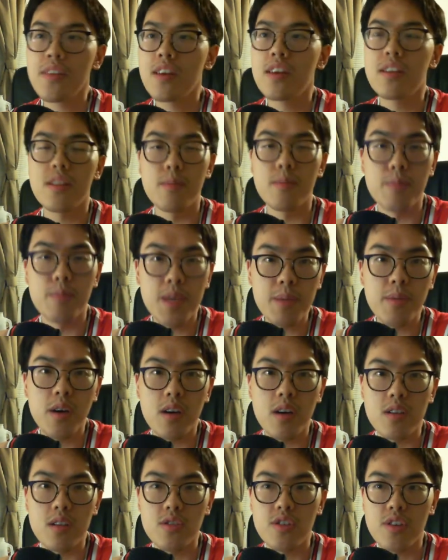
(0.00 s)
the meme
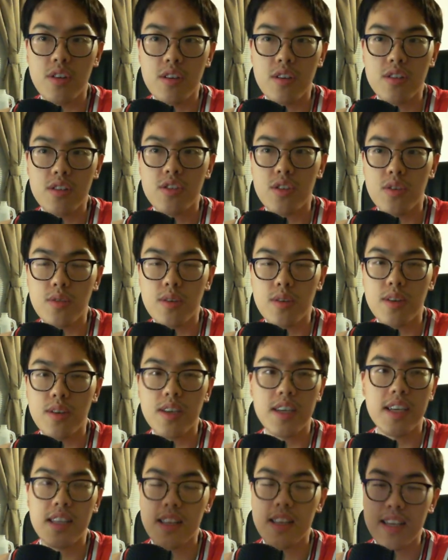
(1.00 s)
culture also,
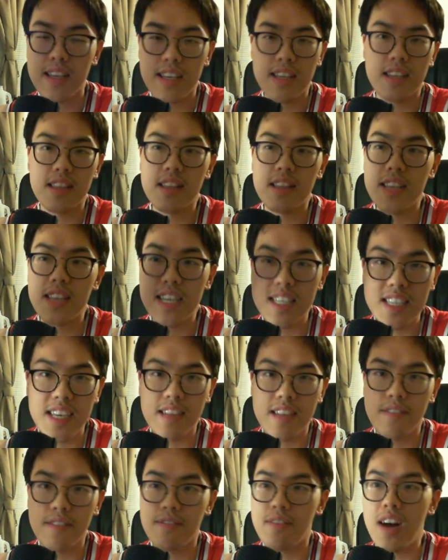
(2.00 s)
things
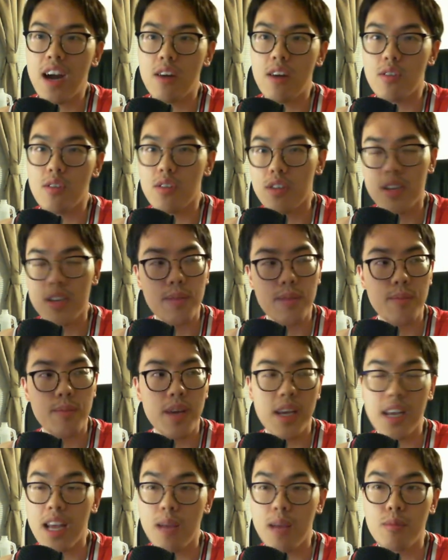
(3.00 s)
getting viral, him
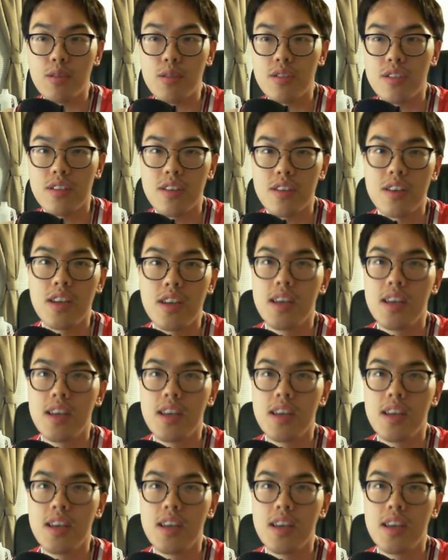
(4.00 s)
being able to